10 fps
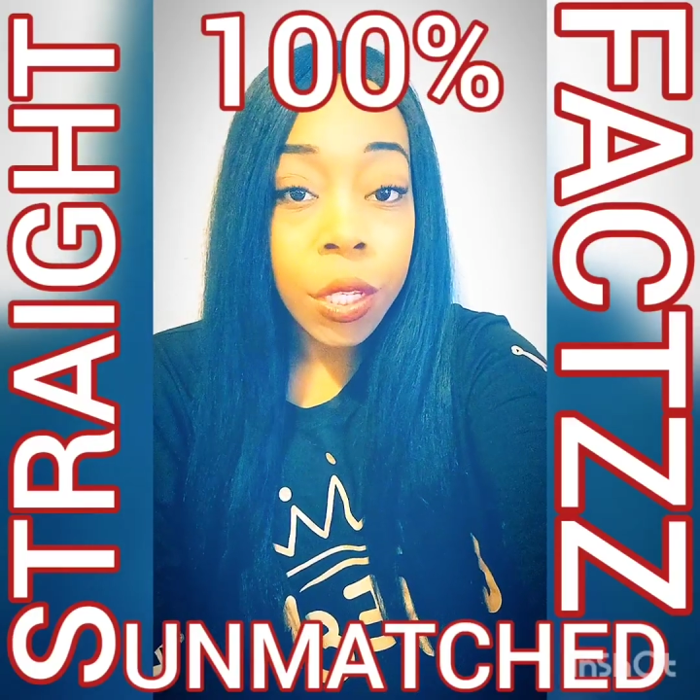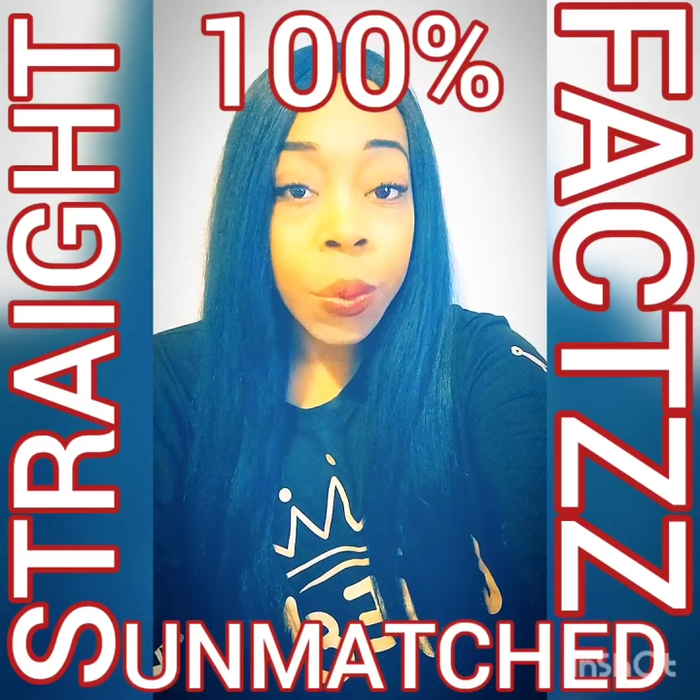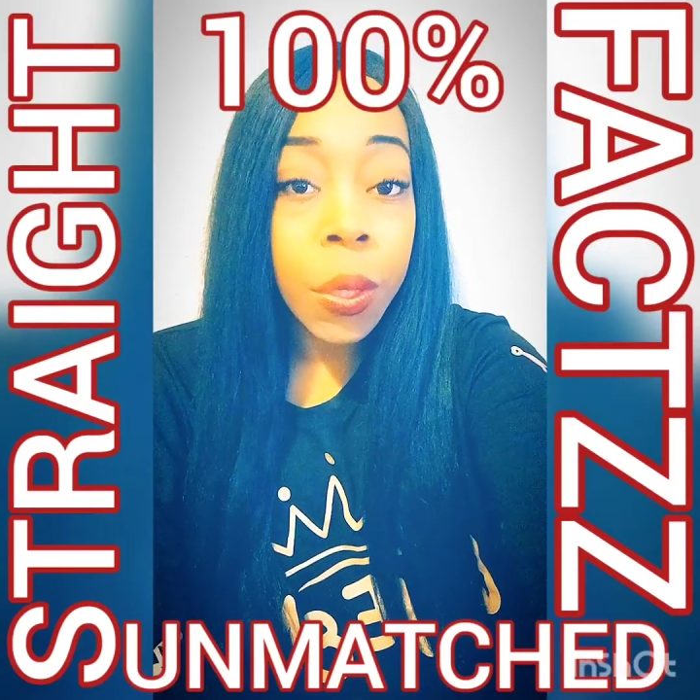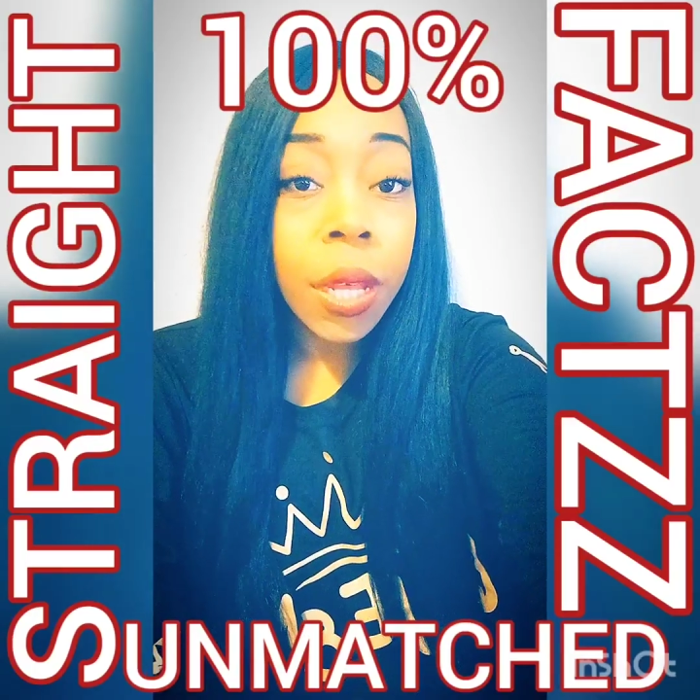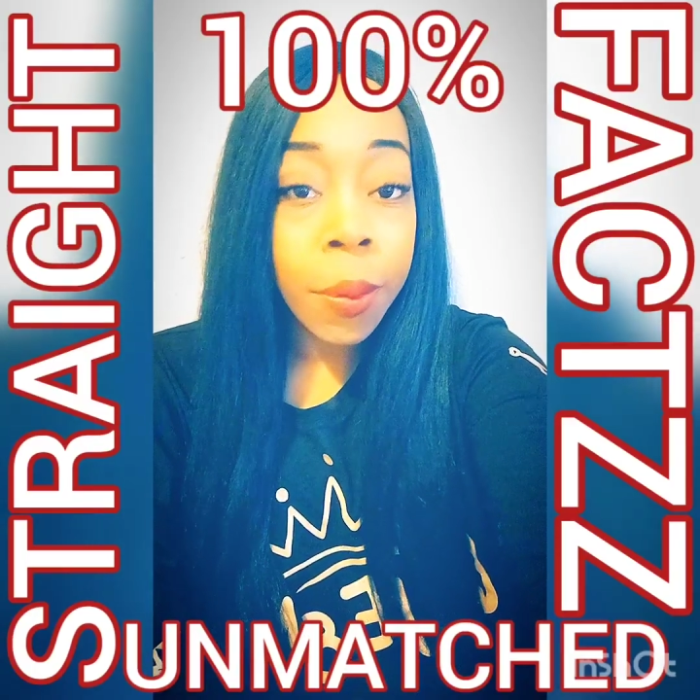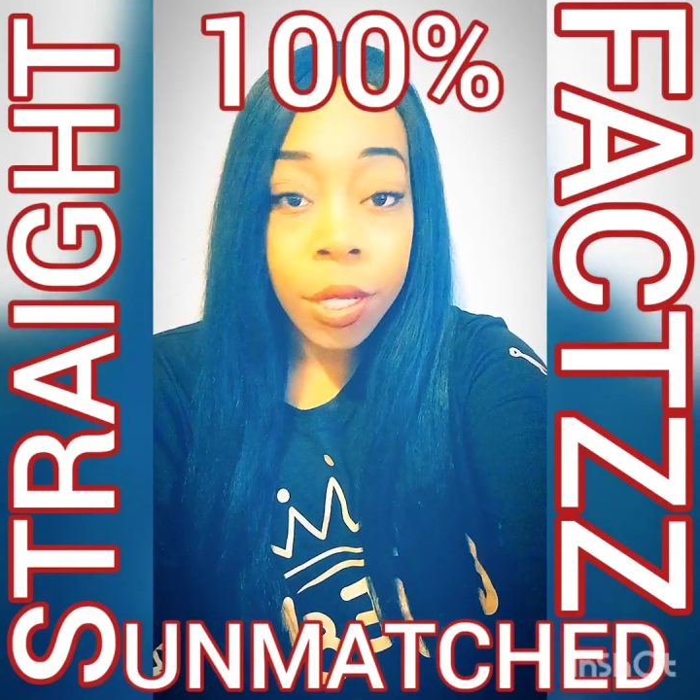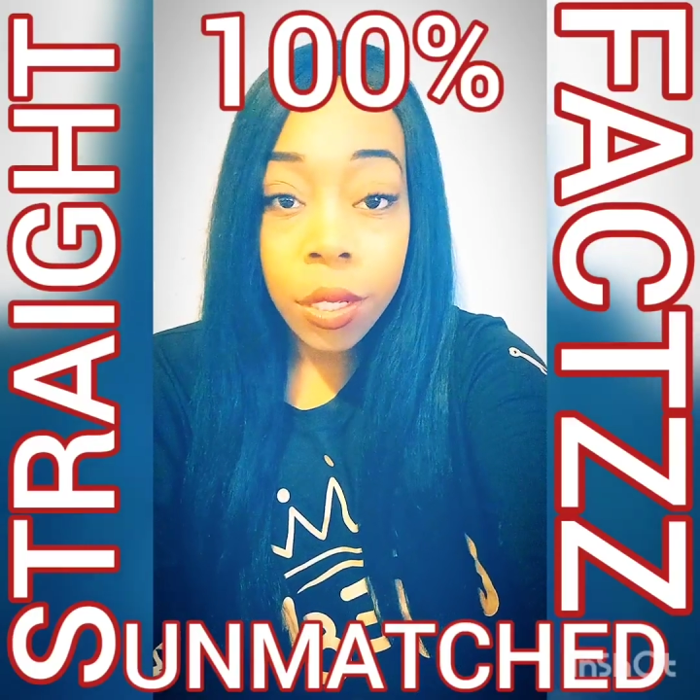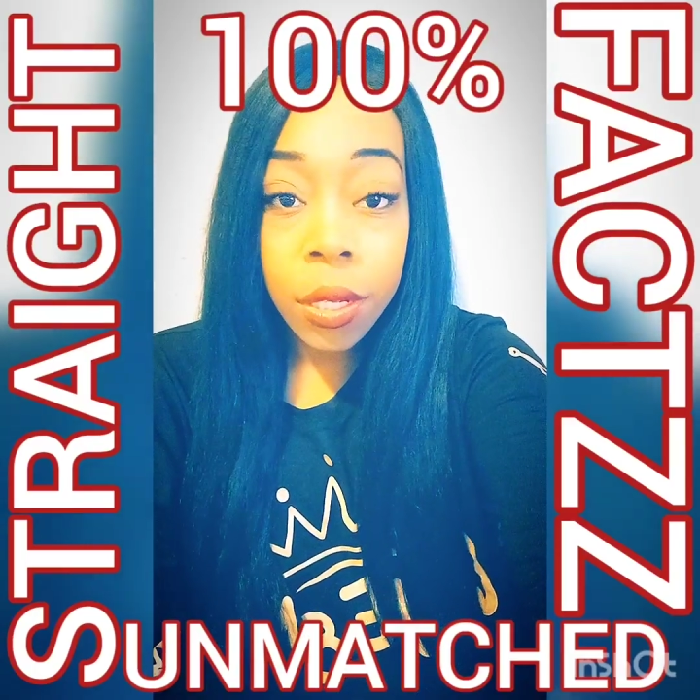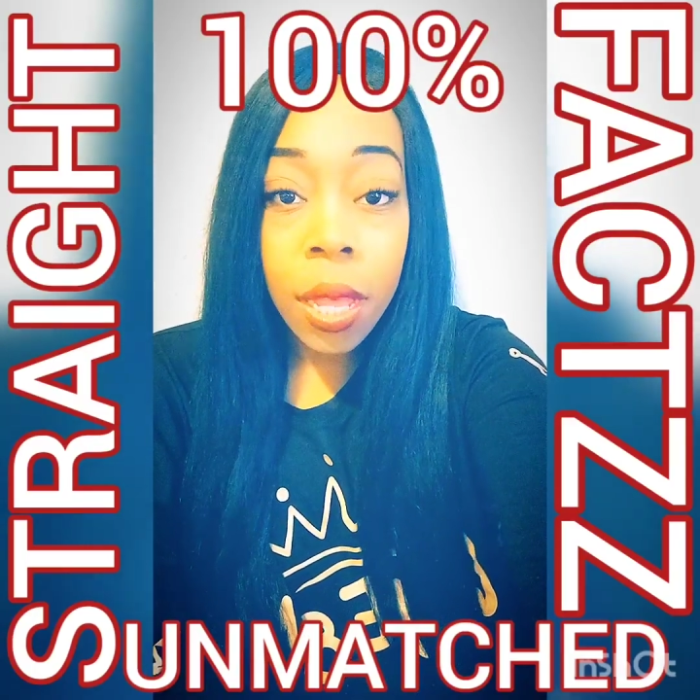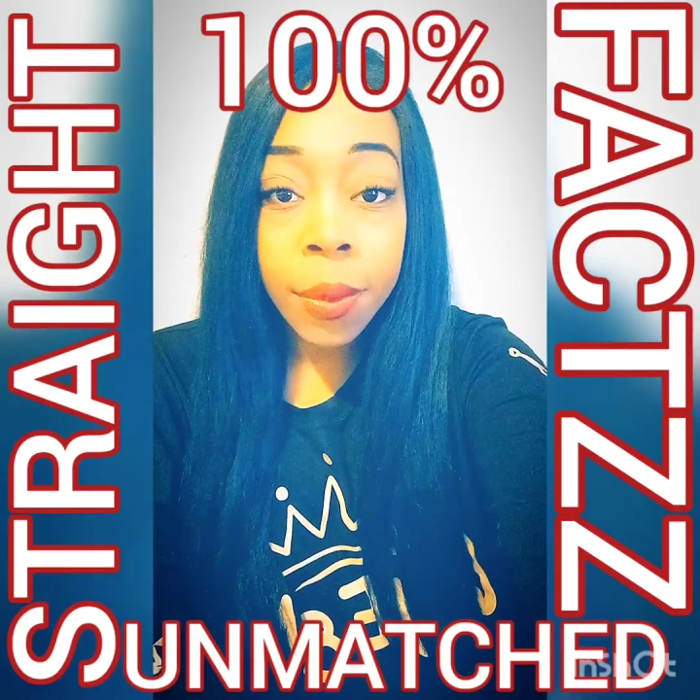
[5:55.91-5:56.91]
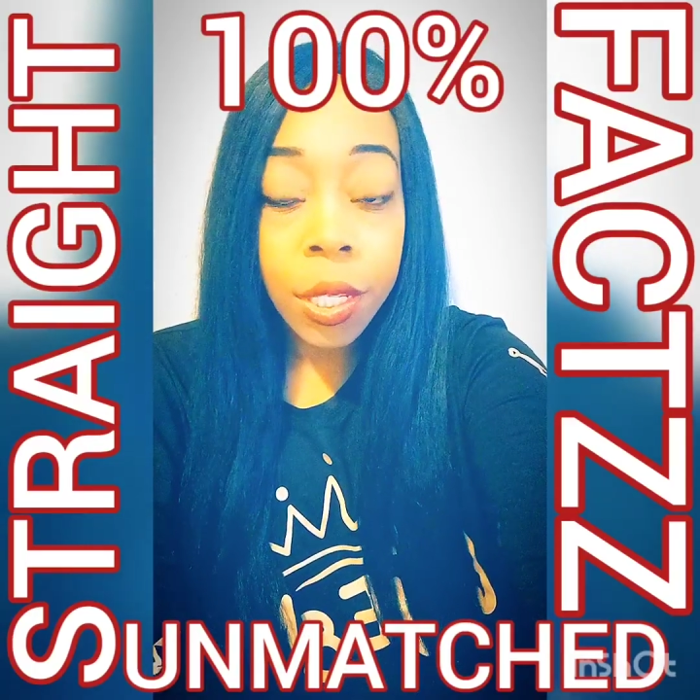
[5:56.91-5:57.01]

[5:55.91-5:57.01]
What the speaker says: to you and come